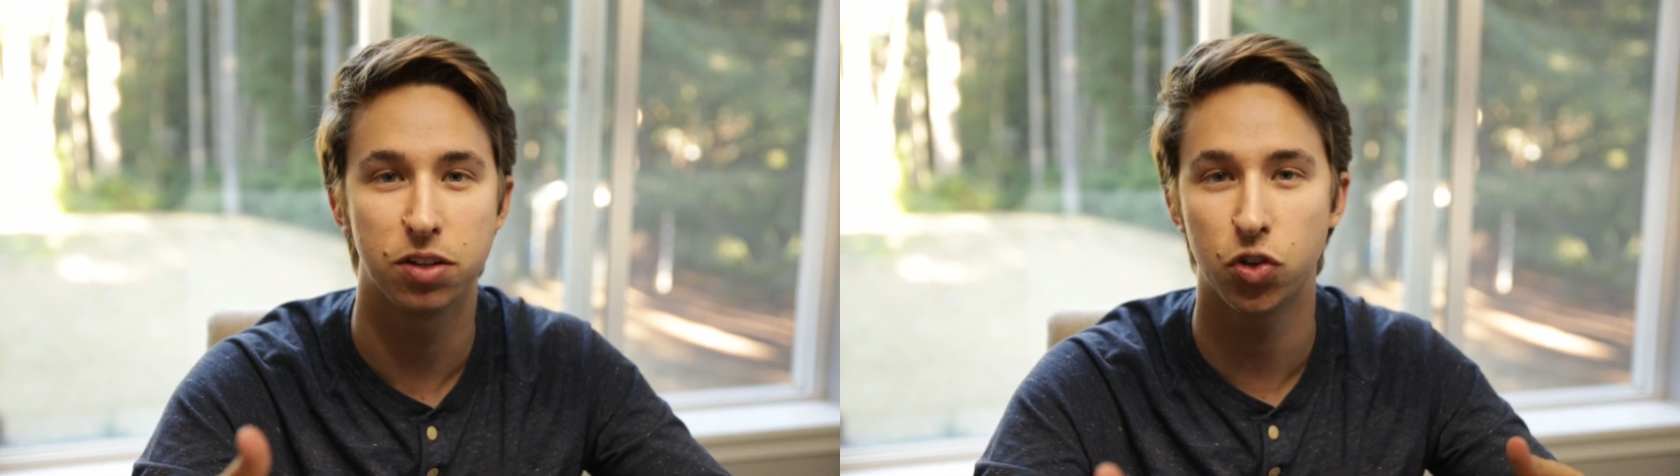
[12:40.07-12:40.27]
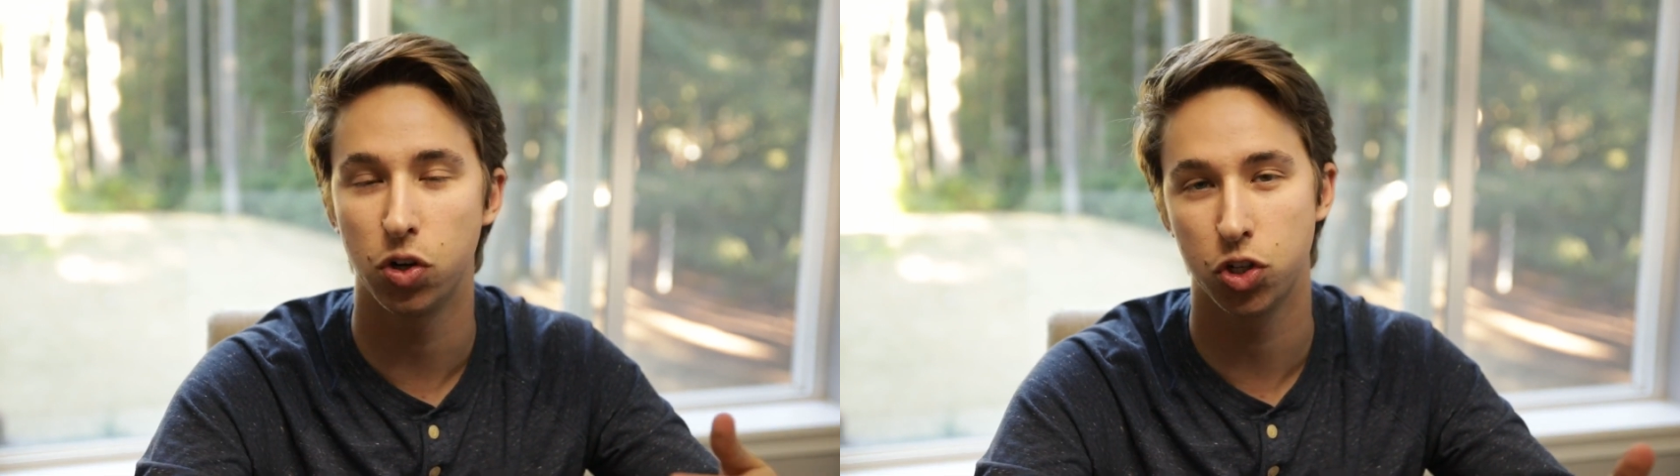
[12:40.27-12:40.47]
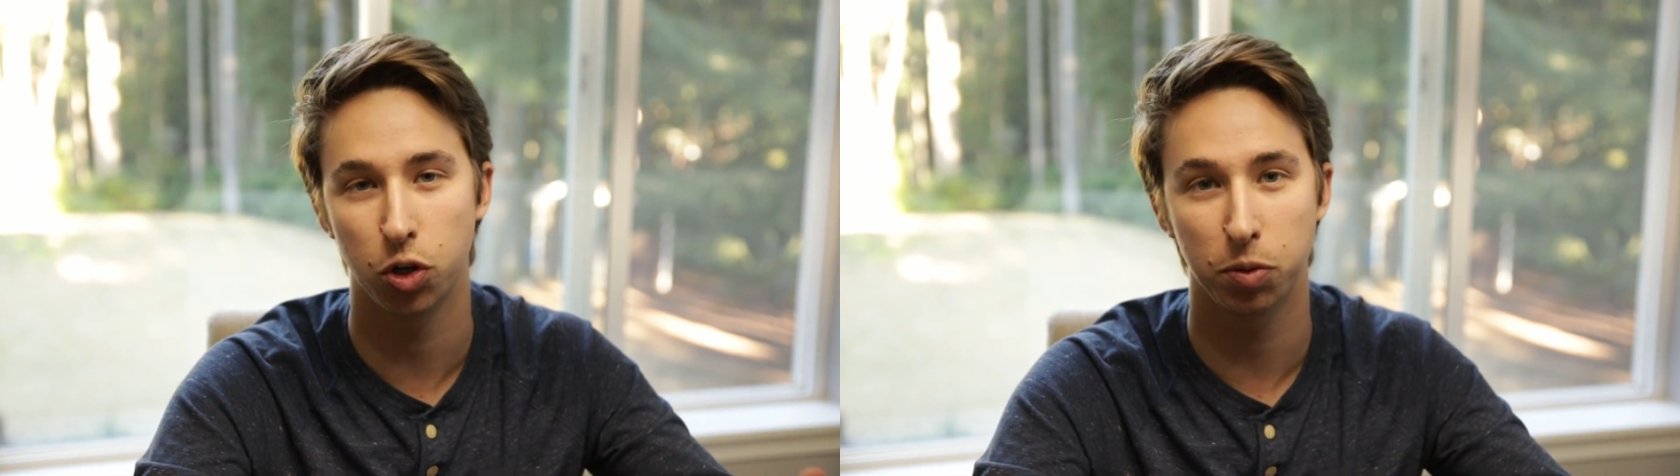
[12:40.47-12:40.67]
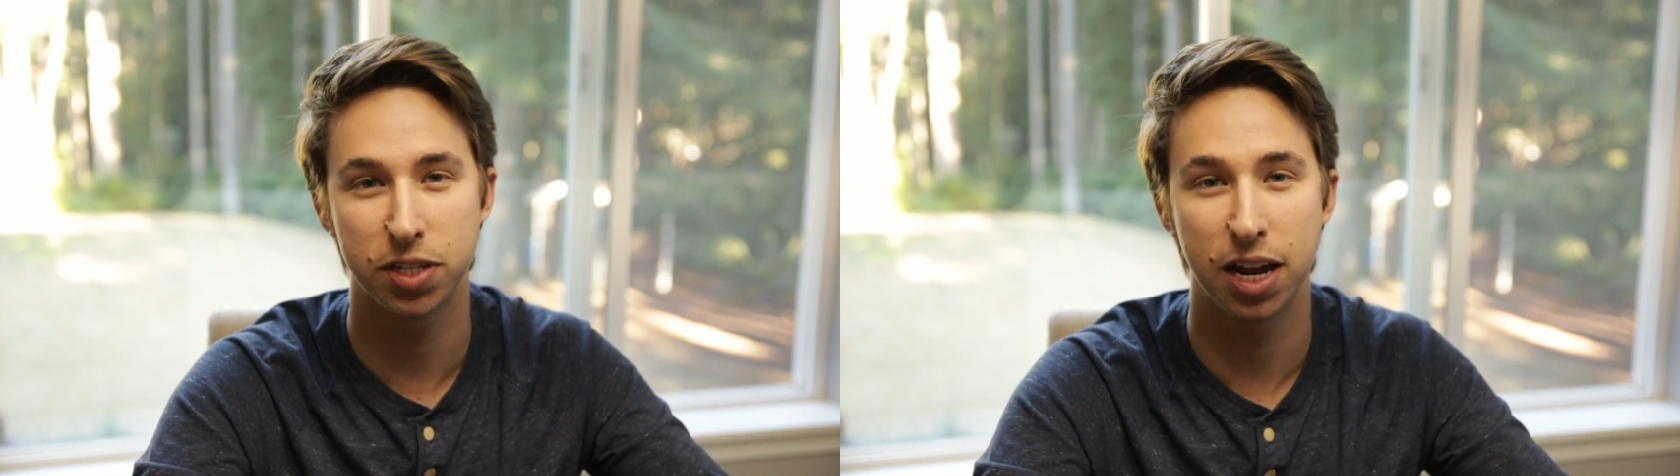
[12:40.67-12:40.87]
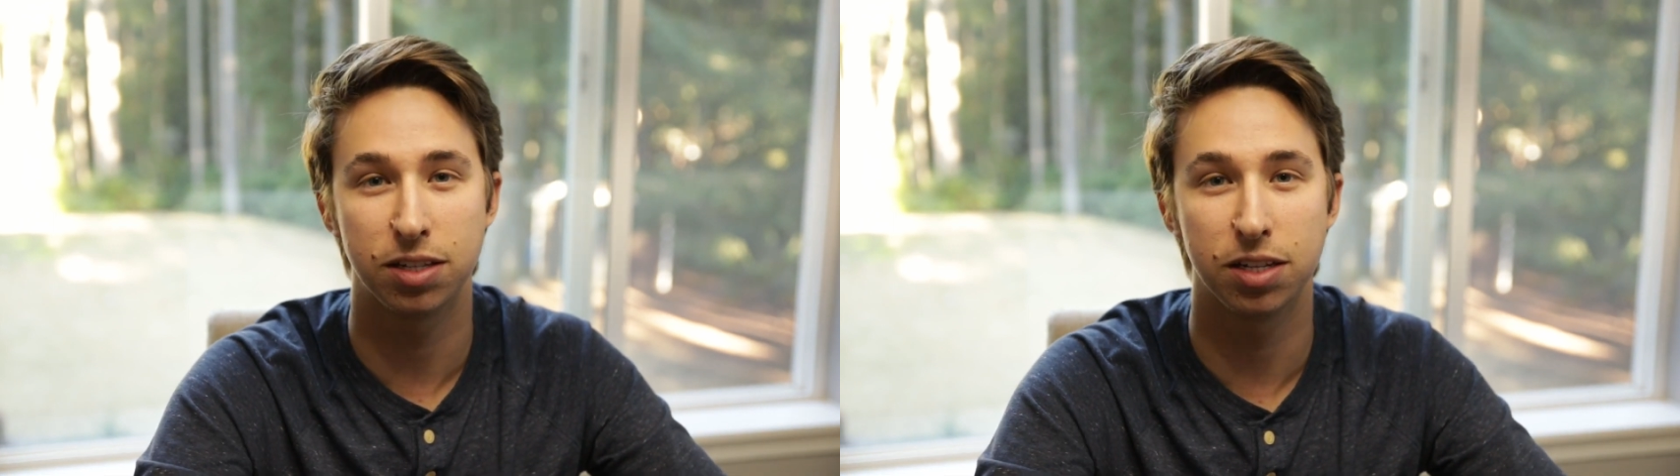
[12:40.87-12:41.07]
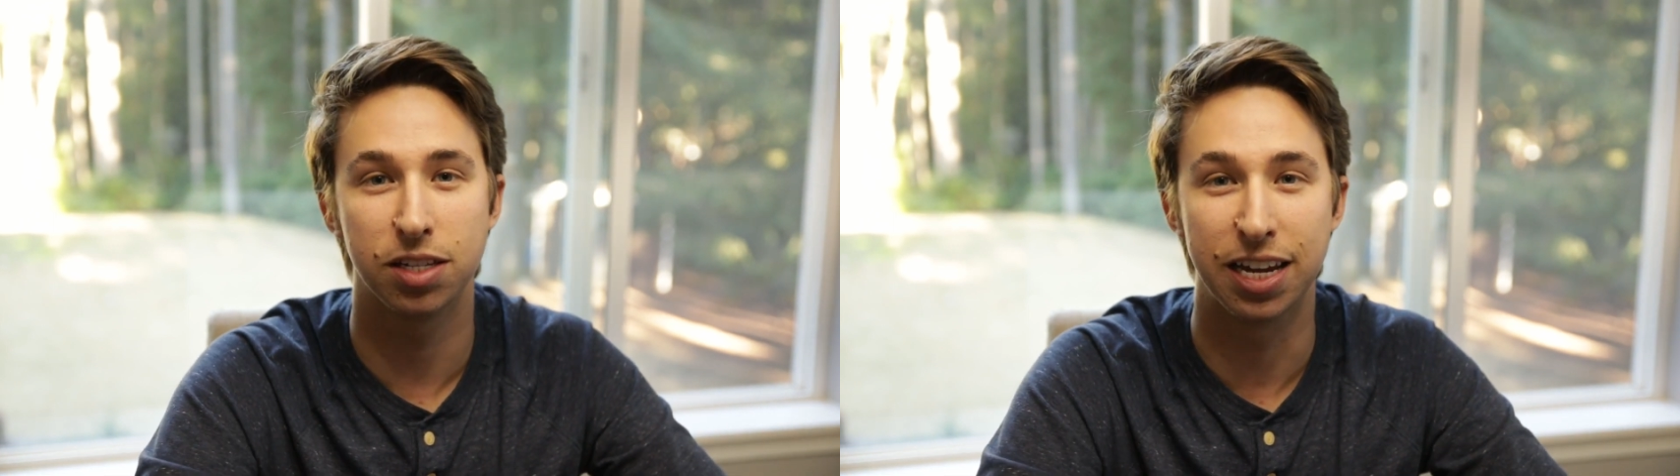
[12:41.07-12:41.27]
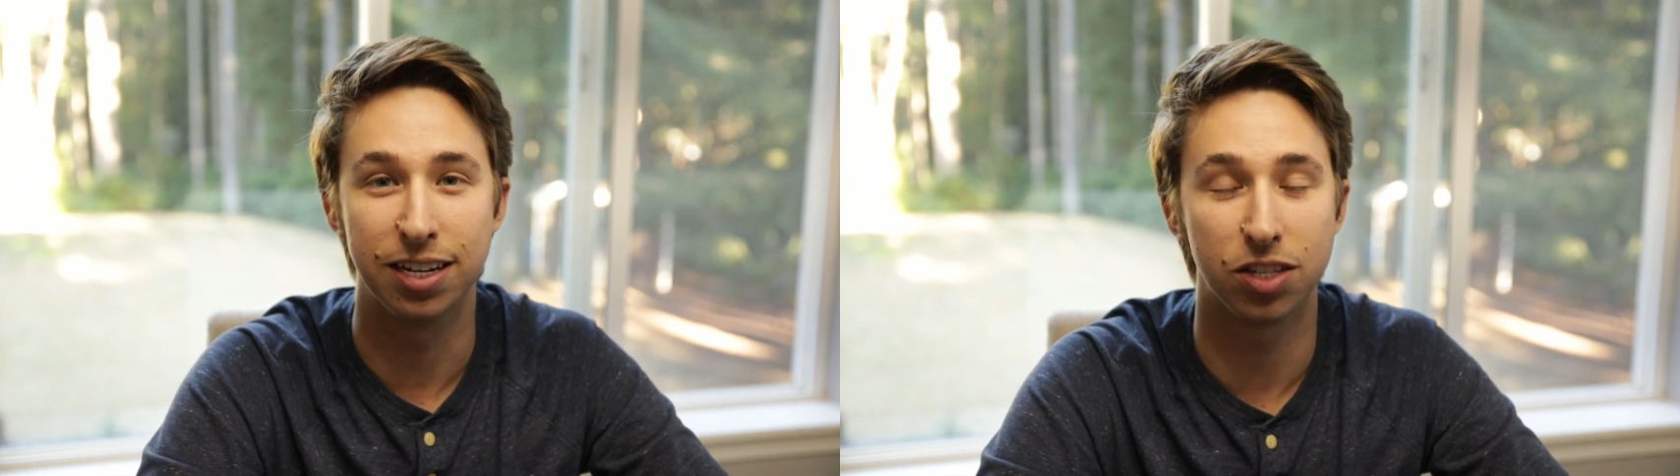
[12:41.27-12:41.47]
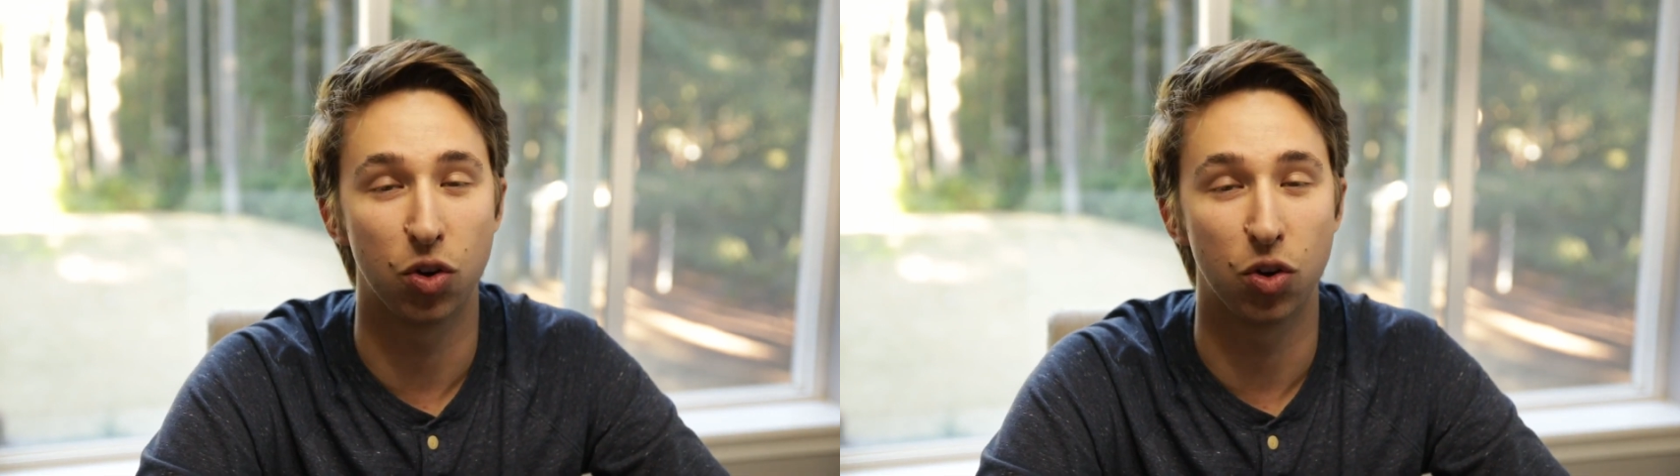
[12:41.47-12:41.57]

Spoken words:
of certain circumstances is